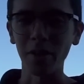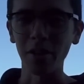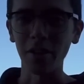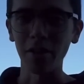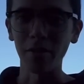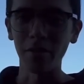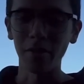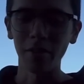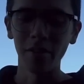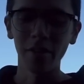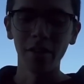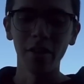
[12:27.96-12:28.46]

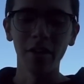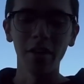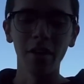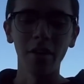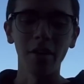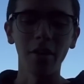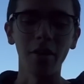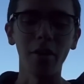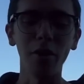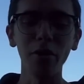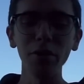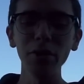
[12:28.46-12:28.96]
ago,
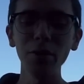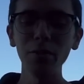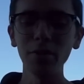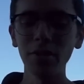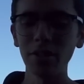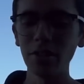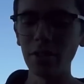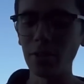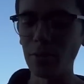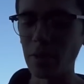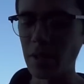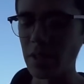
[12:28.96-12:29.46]
all you
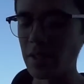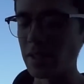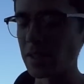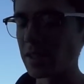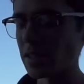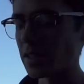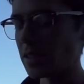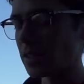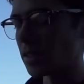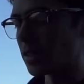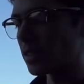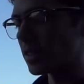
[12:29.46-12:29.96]
would do
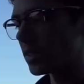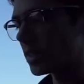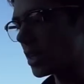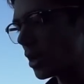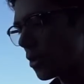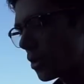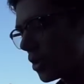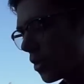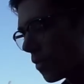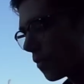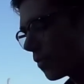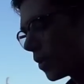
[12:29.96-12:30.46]
is
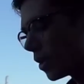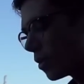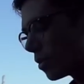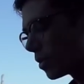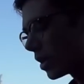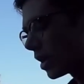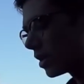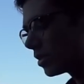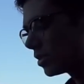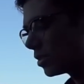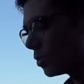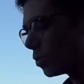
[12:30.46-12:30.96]
stare at your
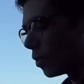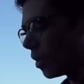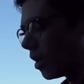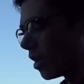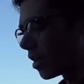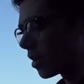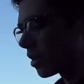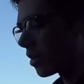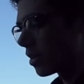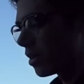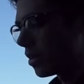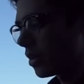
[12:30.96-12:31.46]
phone as you
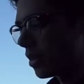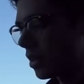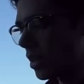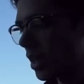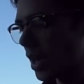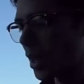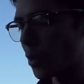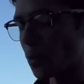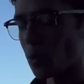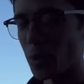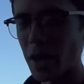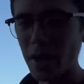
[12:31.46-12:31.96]
walk
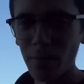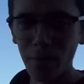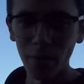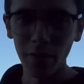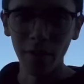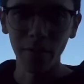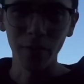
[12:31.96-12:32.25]
and wait for